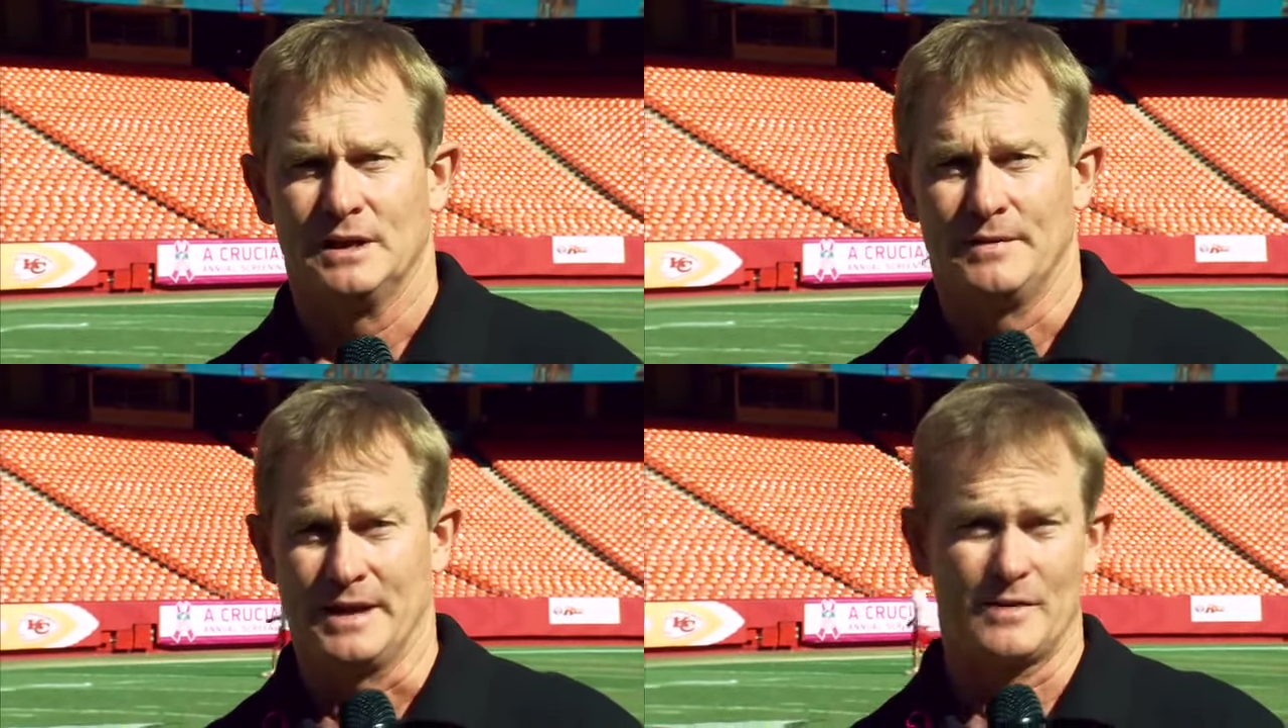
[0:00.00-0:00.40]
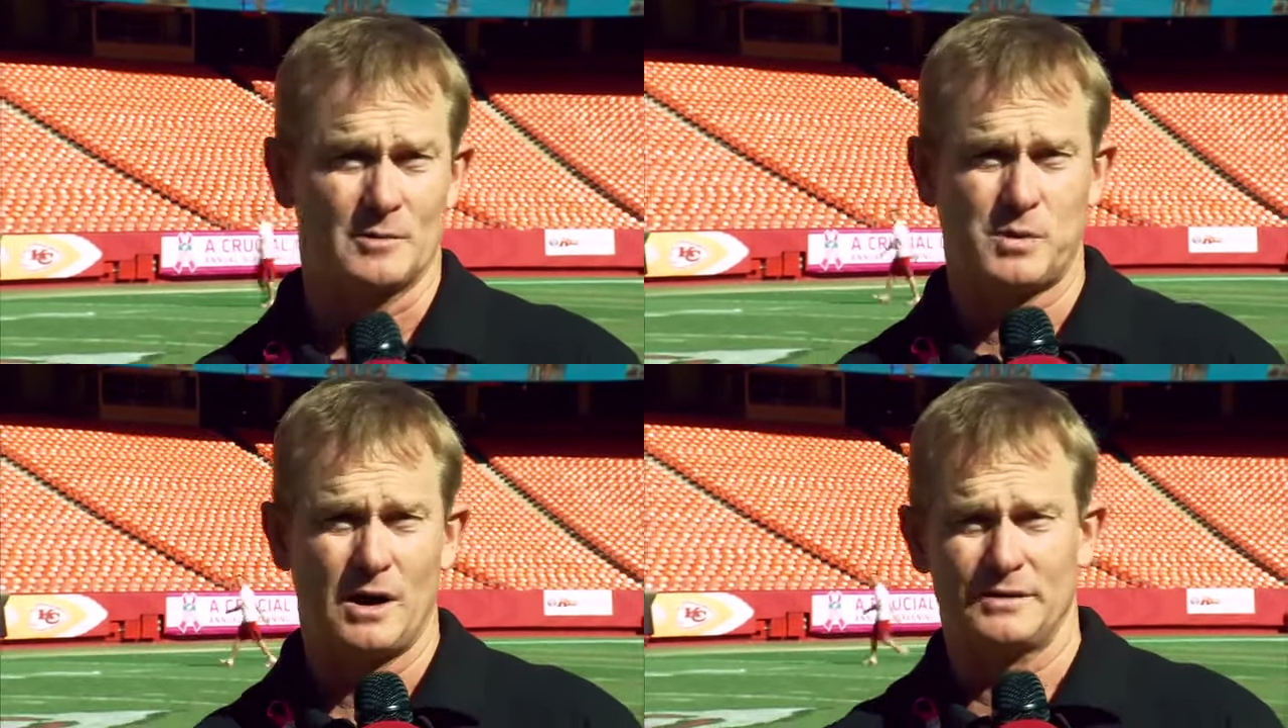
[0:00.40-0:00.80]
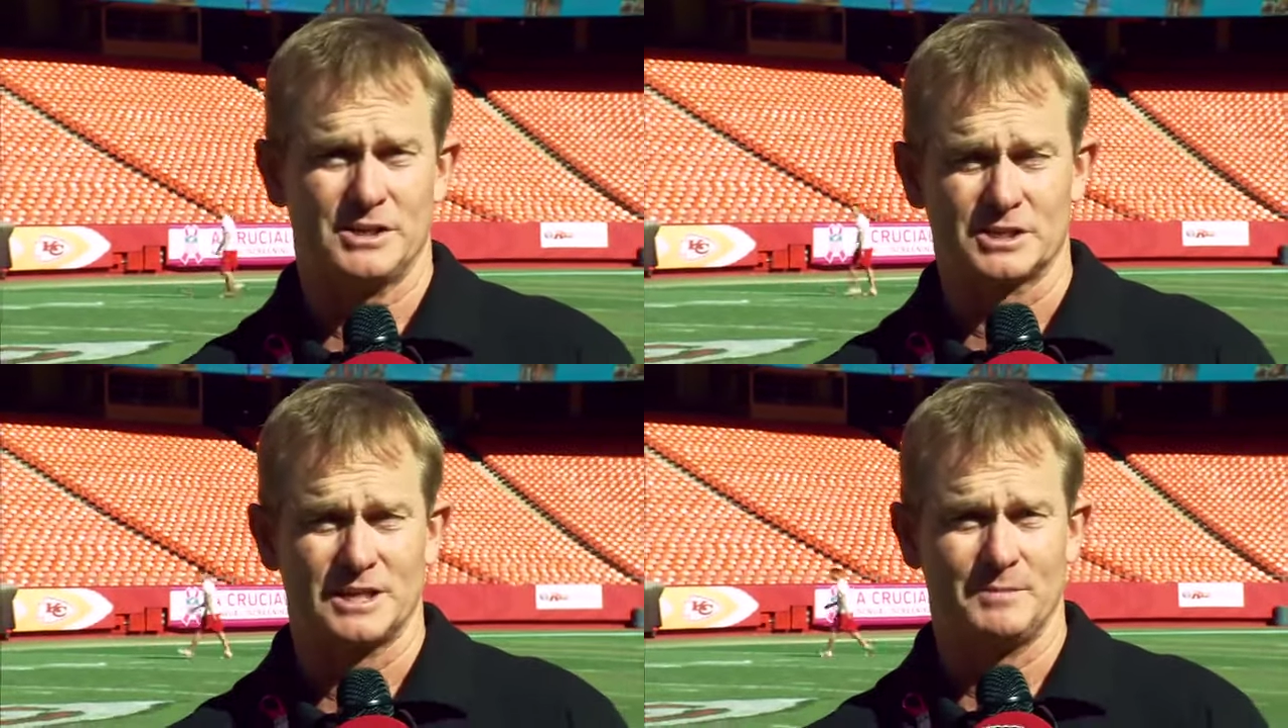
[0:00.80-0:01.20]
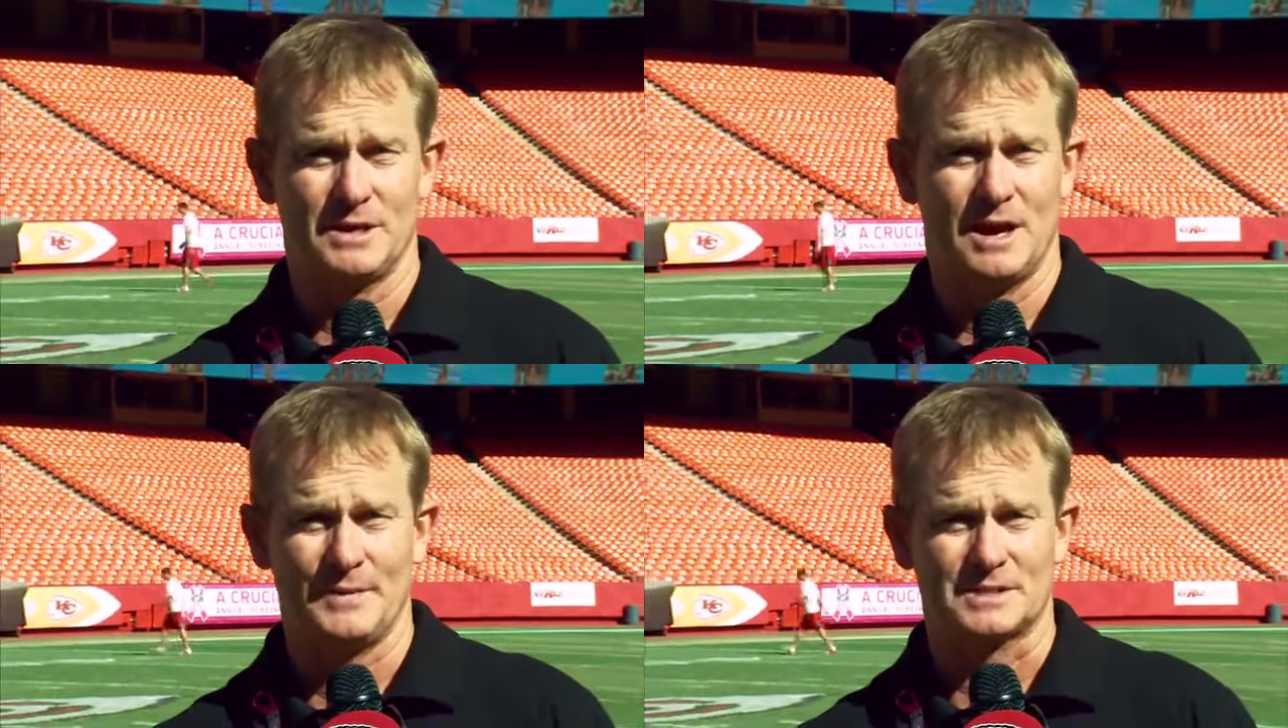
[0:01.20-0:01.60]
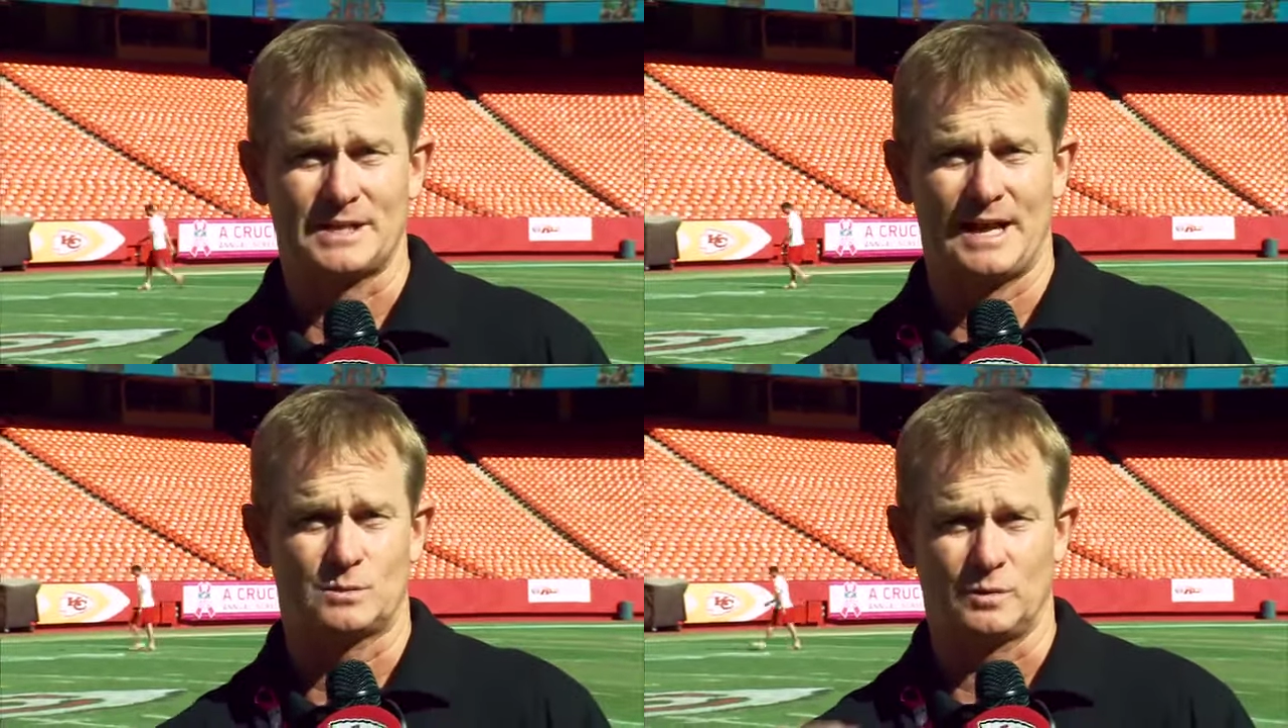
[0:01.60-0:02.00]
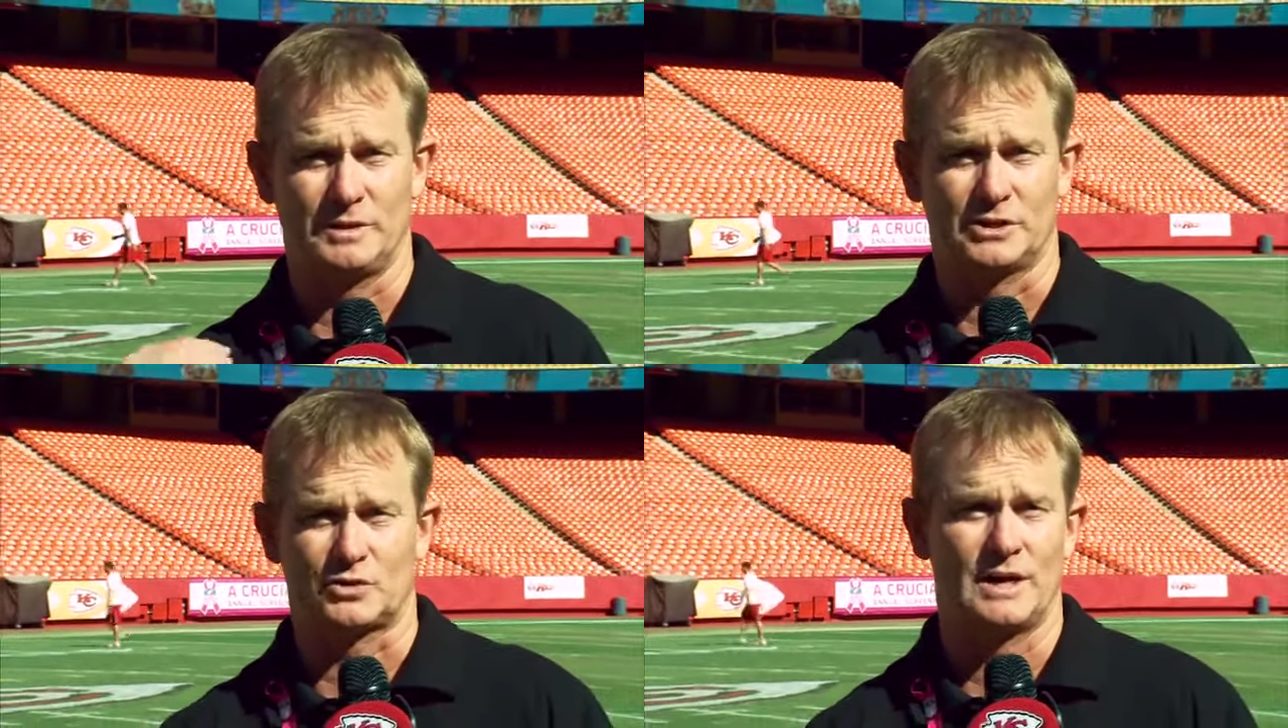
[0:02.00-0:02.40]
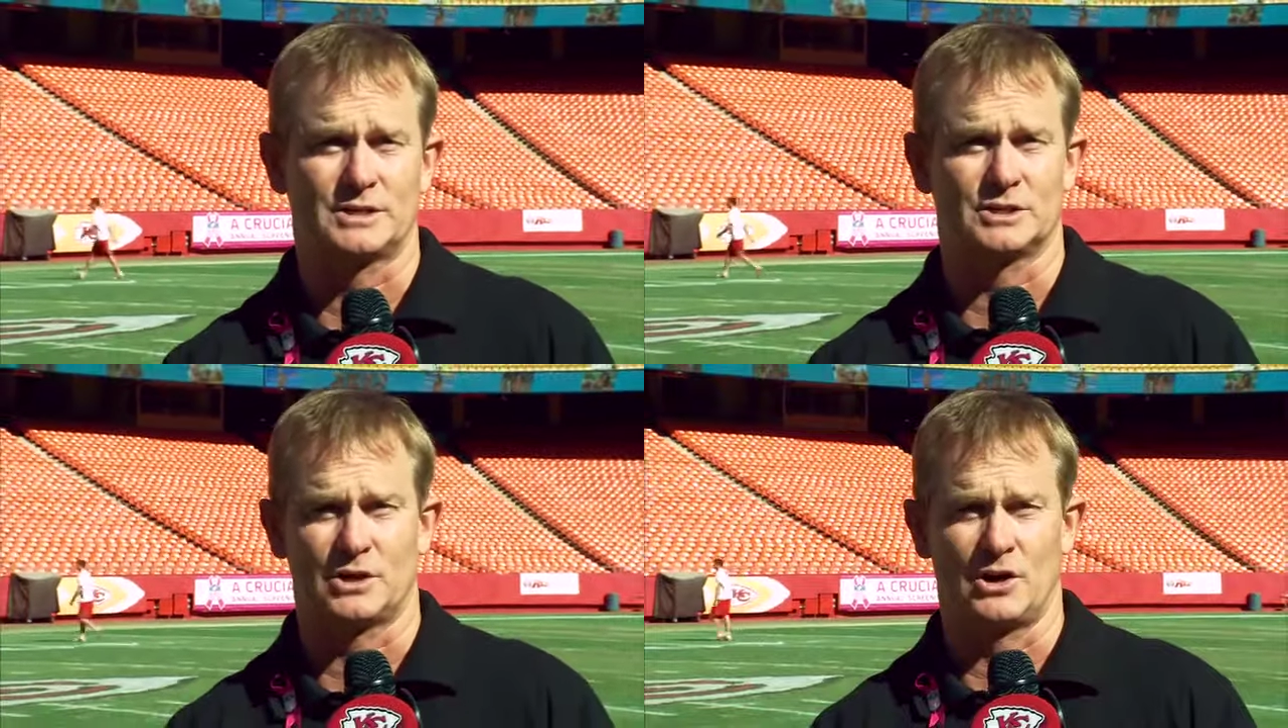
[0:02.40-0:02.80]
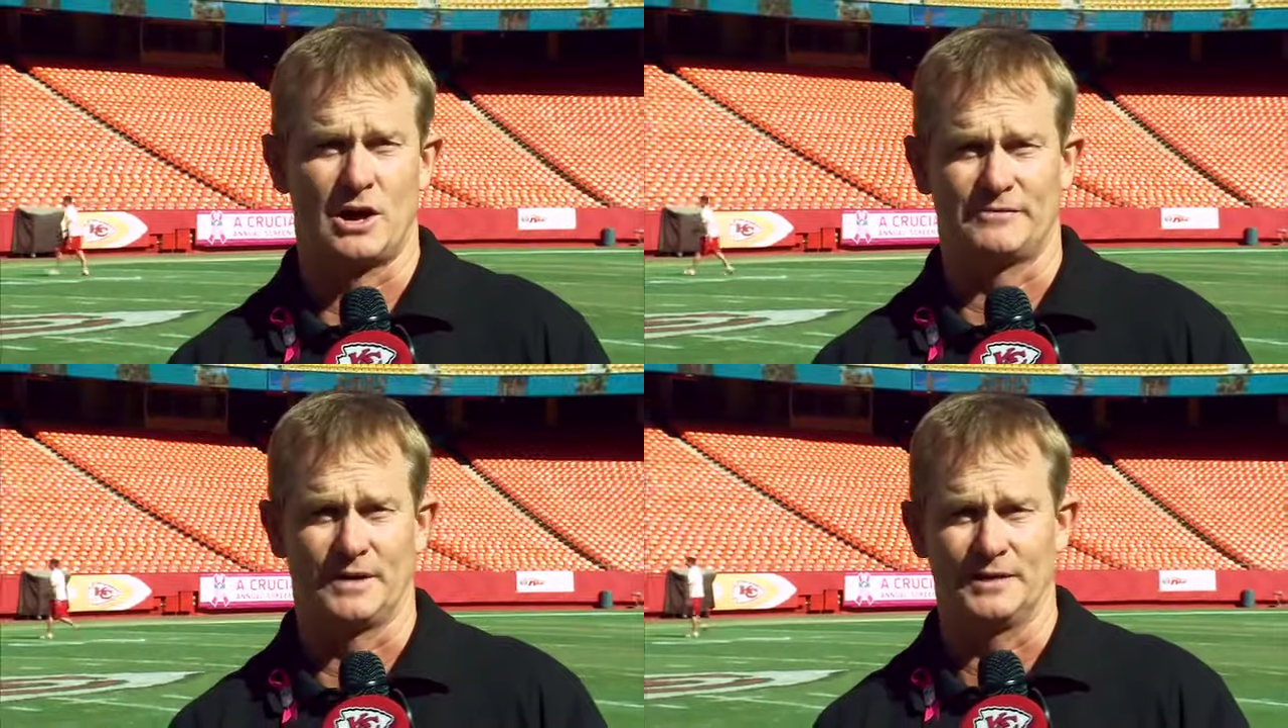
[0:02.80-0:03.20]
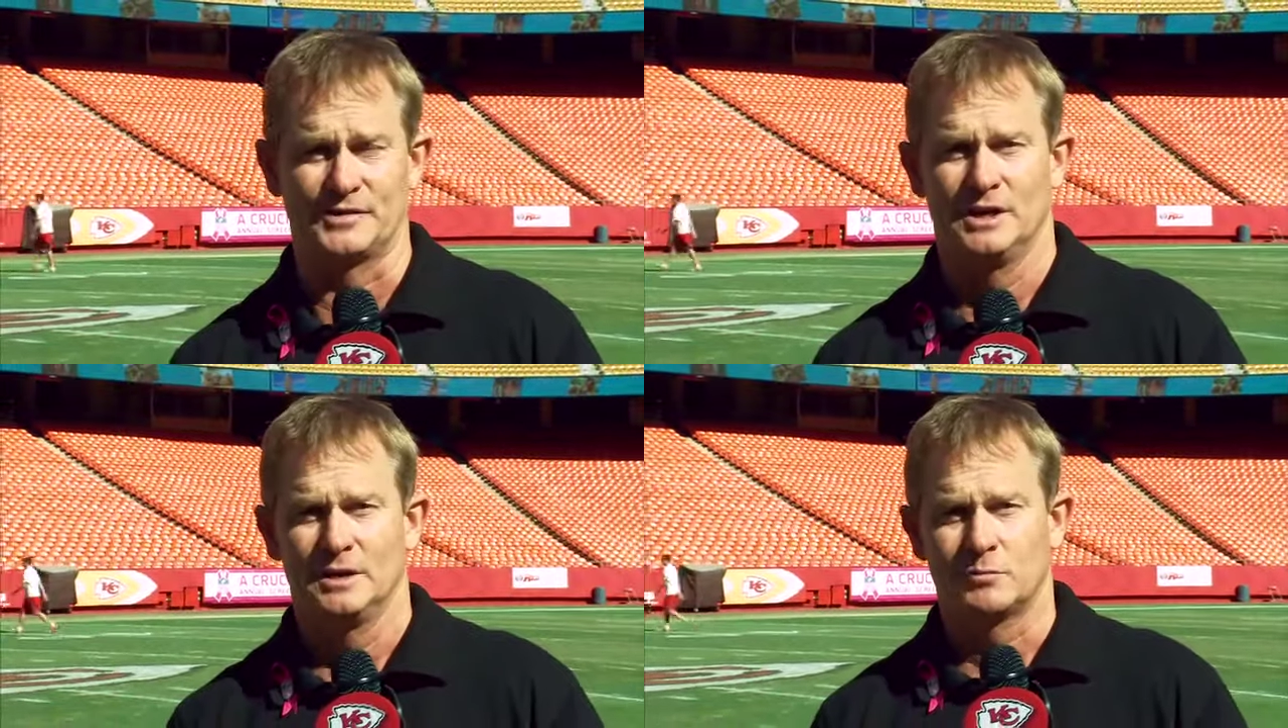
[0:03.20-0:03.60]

The other part that you see beyond the stats would be the trenches on offense.